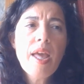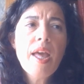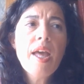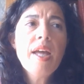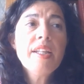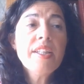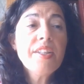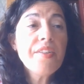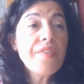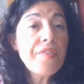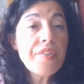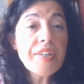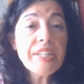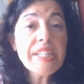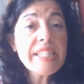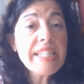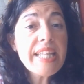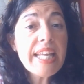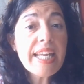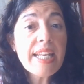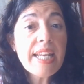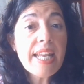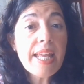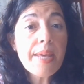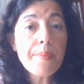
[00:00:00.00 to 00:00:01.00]
The first
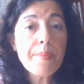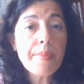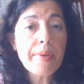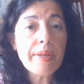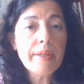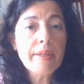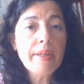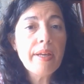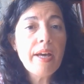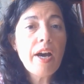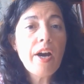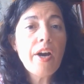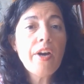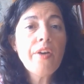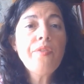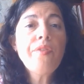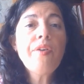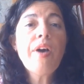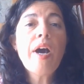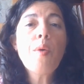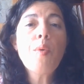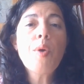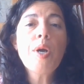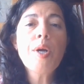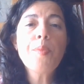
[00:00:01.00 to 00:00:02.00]
dilemma of
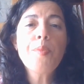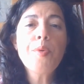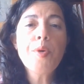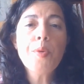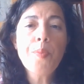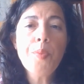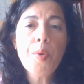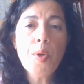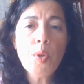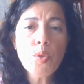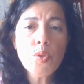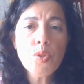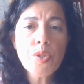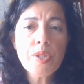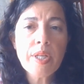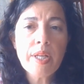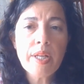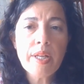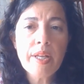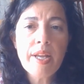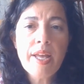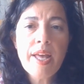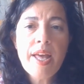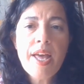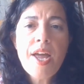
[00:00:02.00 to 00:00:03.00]
our
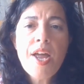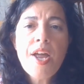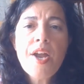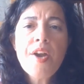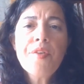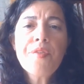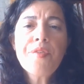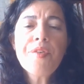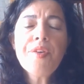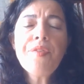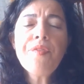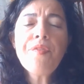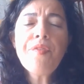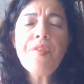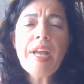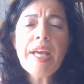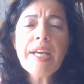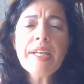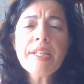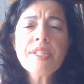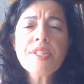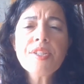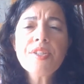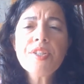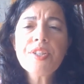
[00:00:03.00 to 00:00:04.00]
proposal
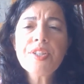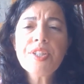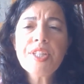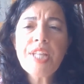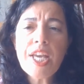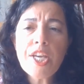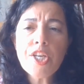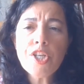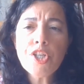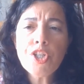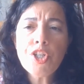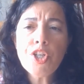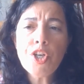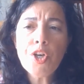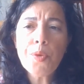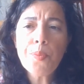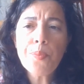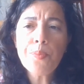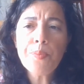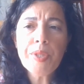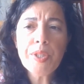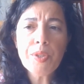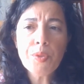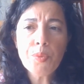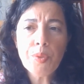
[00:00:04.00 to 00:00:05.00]
reflects the
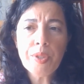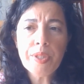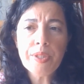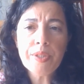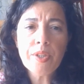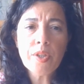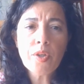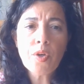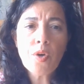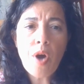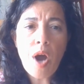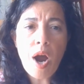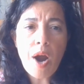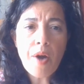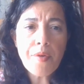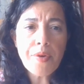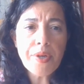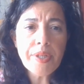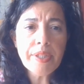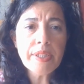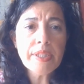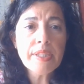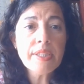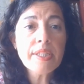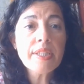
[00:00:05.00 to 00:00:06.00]
tension between the
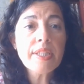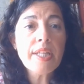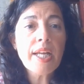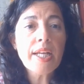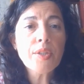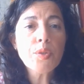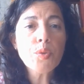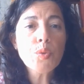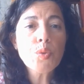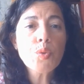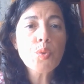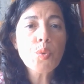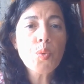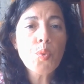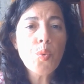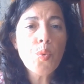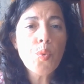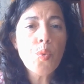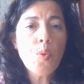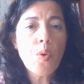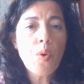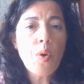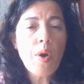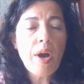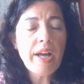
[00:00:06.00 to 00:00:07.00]
current status
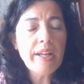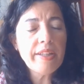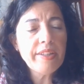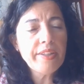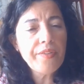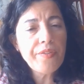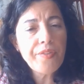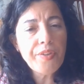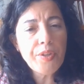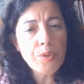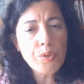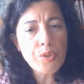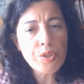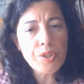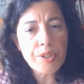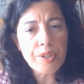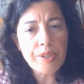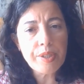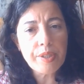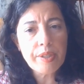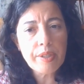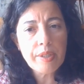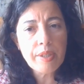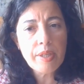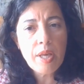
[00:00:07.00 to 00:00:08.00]
quo and the
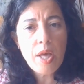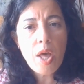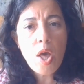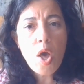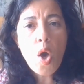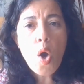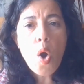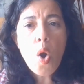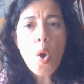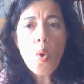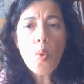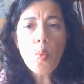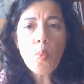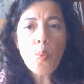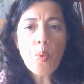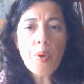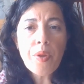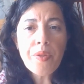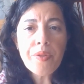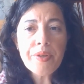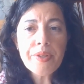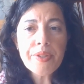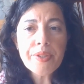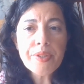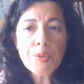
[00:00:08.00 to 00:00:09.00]
future,
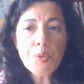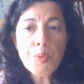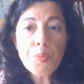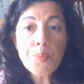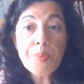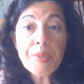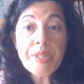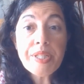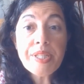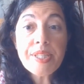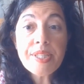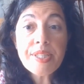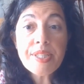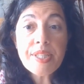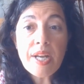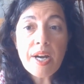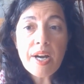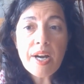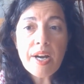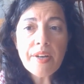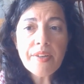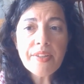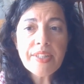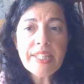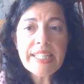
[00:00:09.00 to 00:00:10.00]
whether to
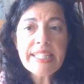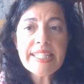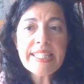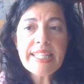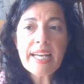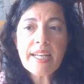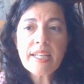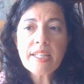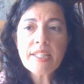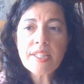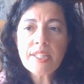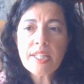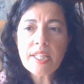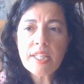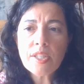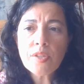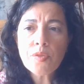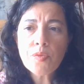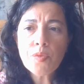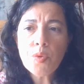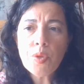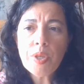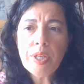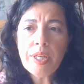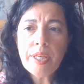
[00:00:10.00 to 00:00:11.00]
preserve the
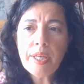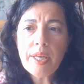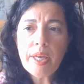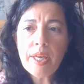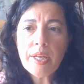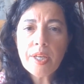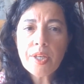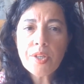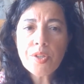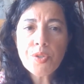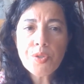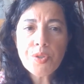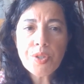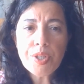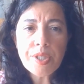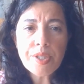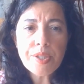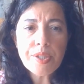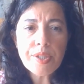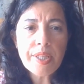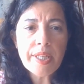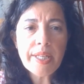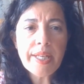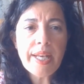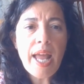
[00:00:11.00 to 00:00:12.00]
successfully
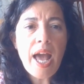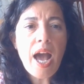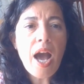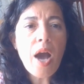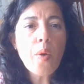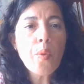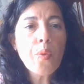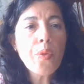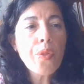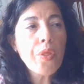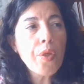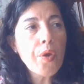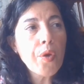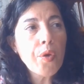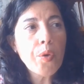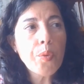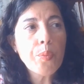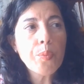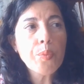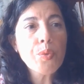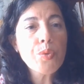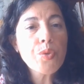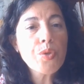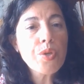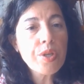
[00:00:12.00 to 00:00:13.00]
existing
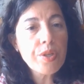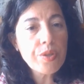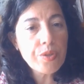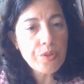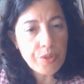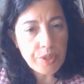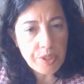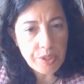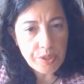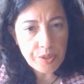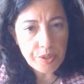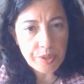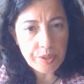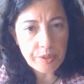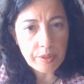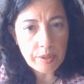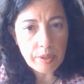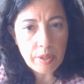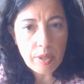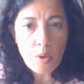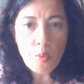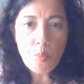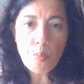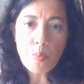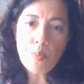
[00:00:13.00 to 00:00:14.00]
autonomous system,
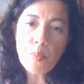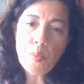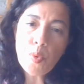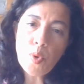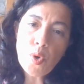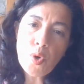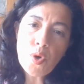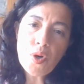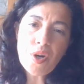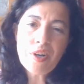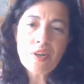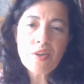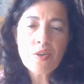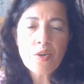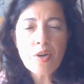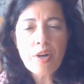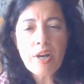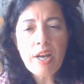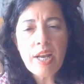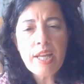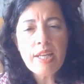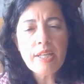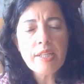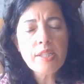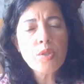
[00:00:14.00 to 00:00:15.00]
more or
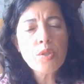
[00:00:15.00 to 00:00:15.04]
less